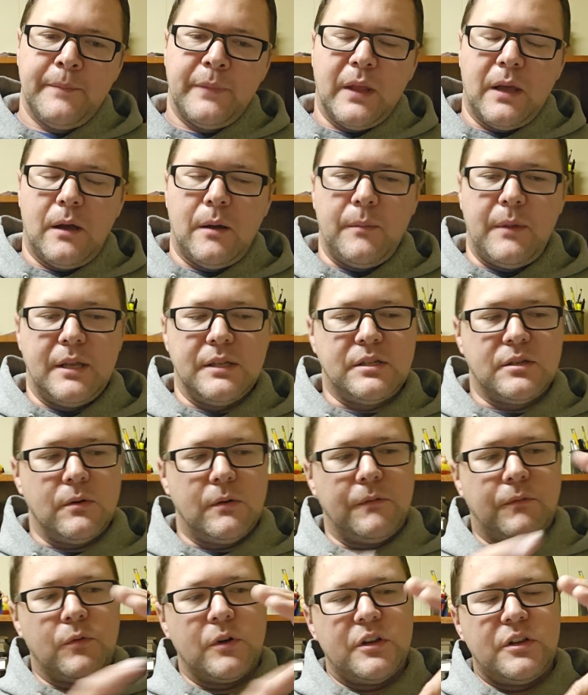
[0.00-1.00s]
And
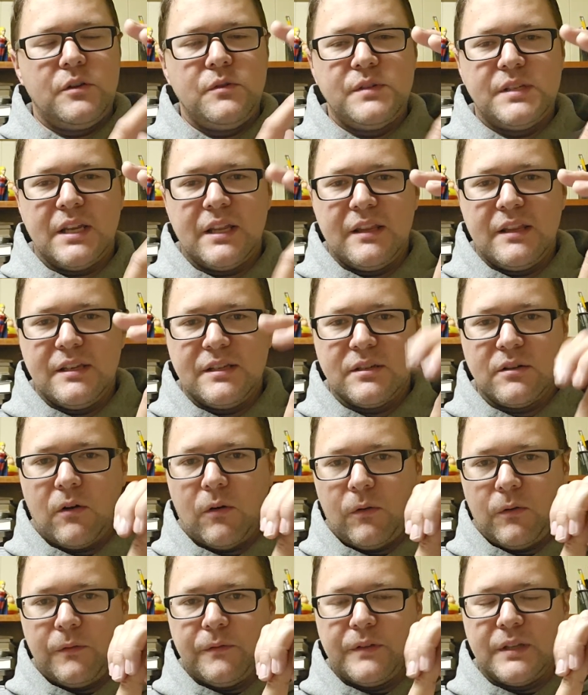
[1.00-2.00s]
so if we're using this
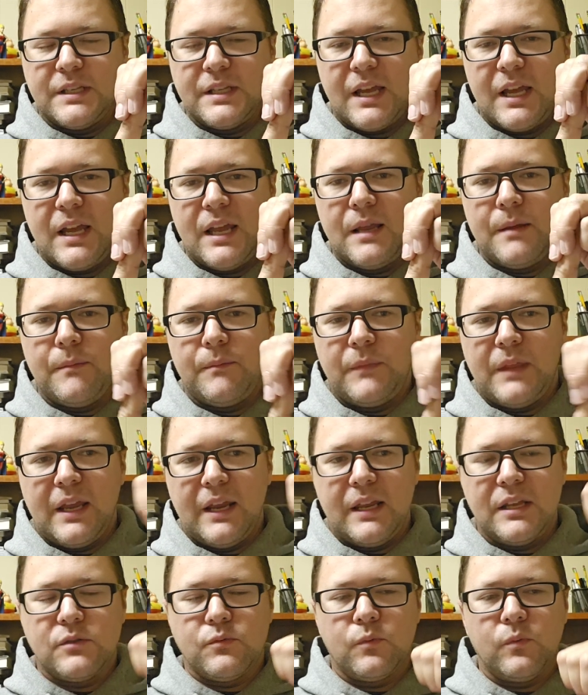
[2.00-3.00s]
all of the time,
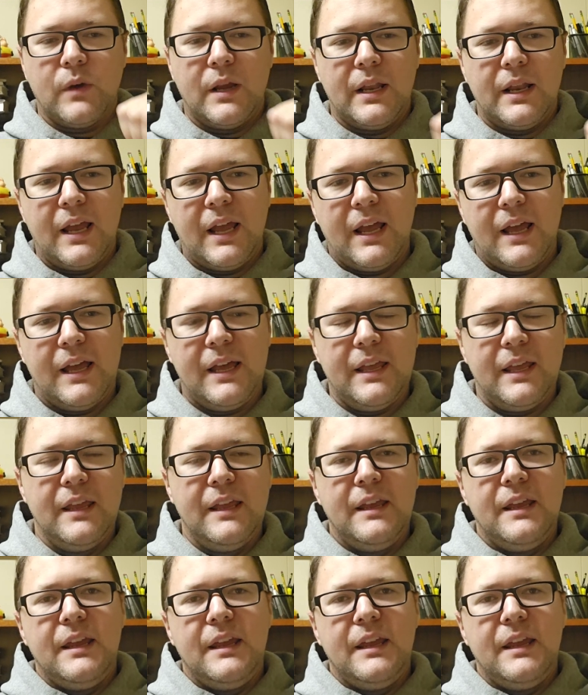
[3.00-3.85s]
that gets red hot,